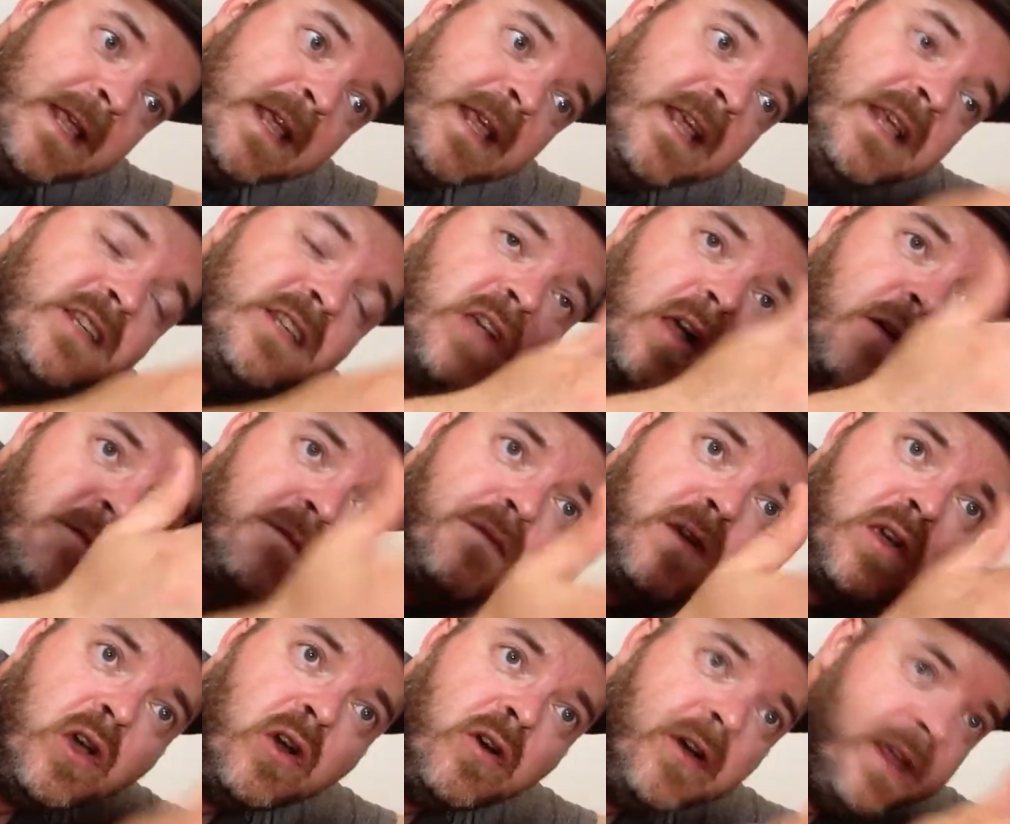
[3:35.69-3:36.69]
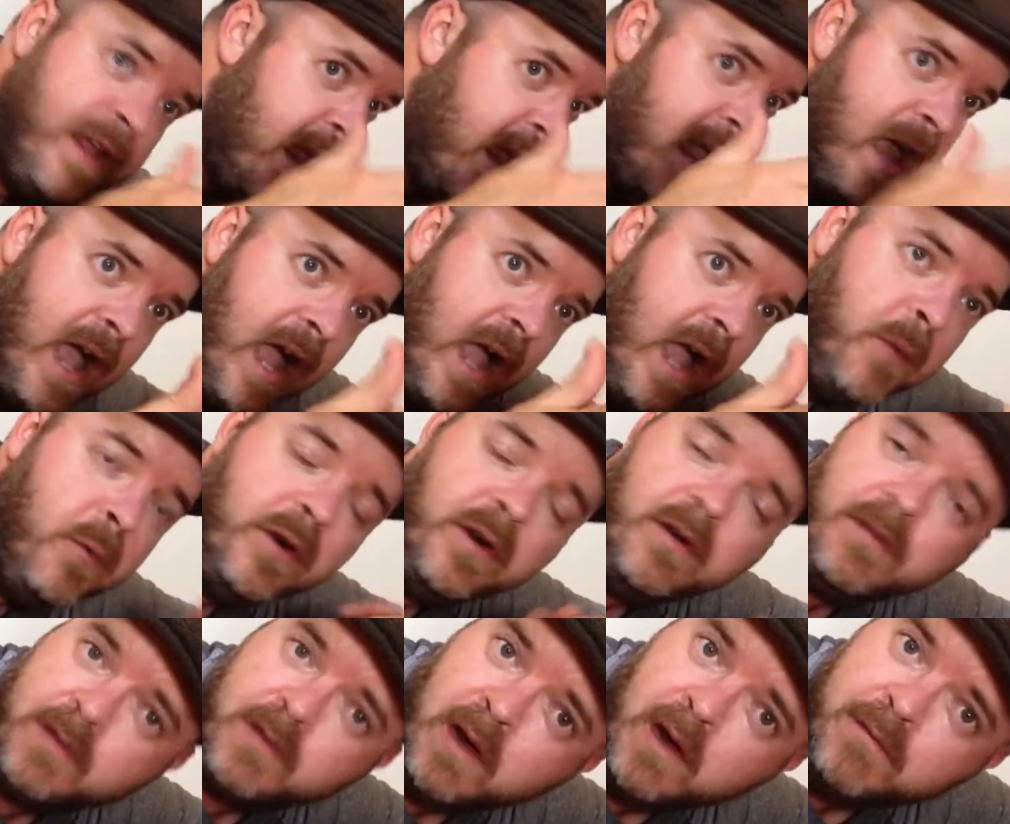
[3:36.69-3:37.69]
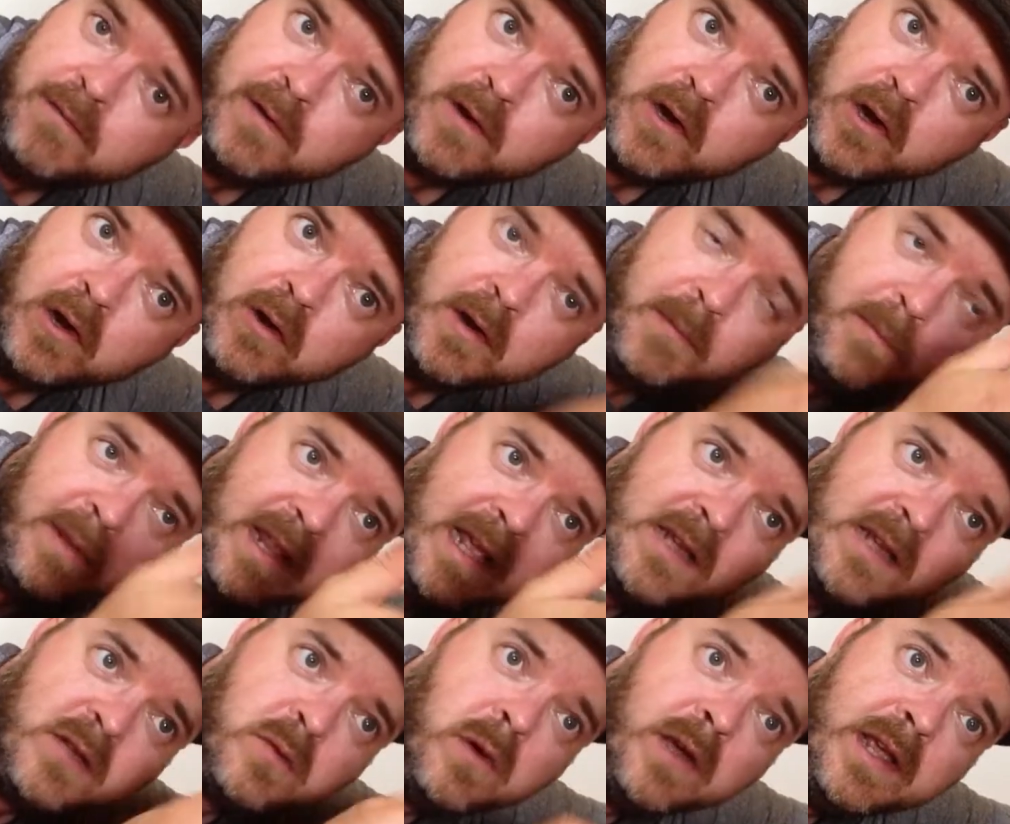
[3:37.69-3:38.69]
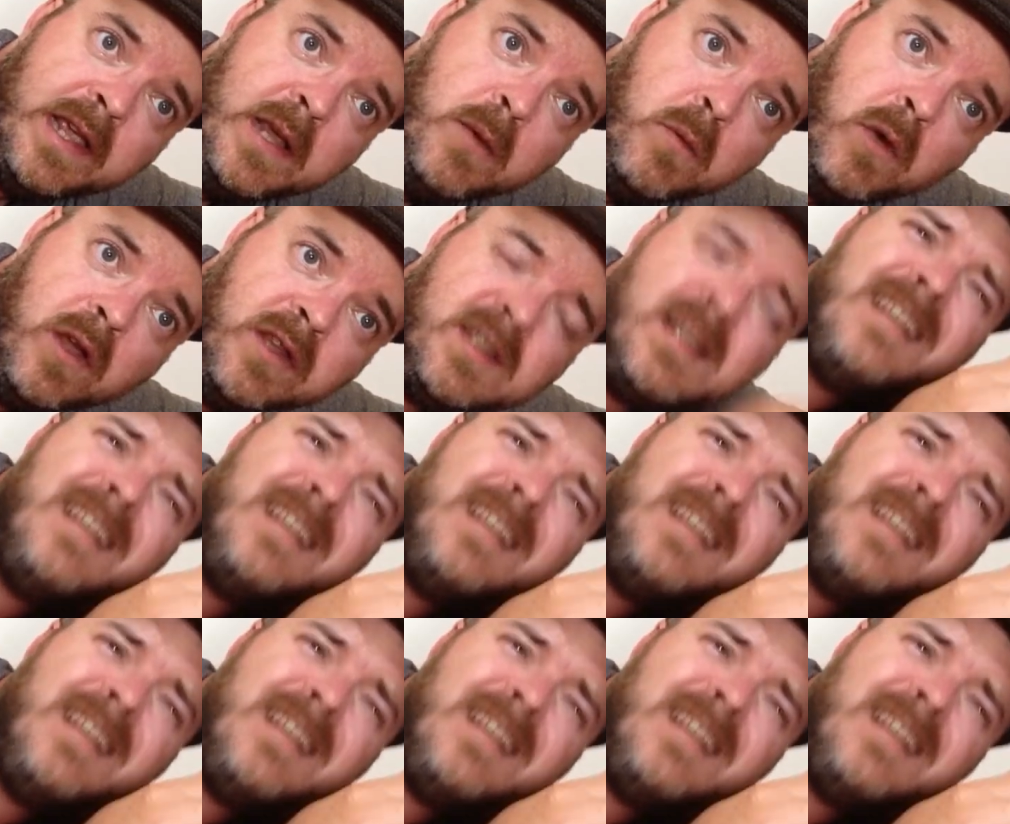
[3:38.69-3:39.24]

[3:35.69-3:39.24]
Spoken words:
He's gone for curry. I wouldn't have gone for curry, but that's what he wants.